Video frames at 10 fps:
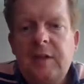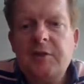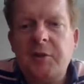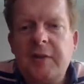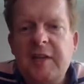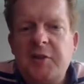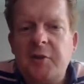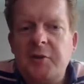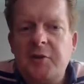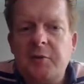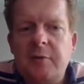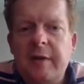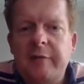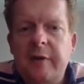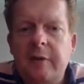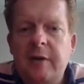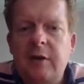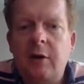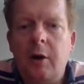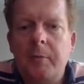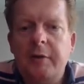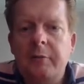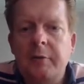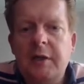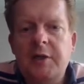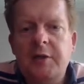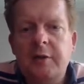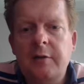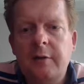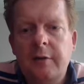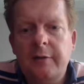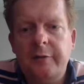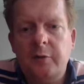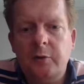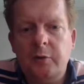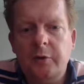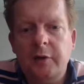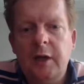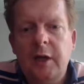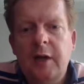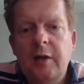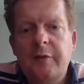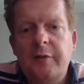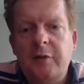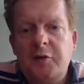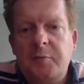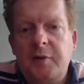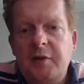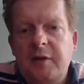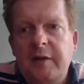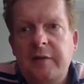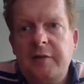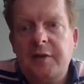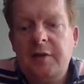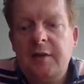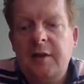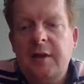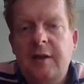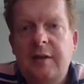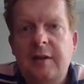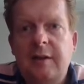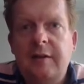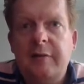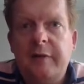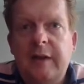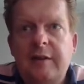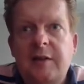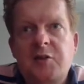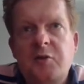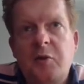So that's also a very common reason for false positives. The fact that you're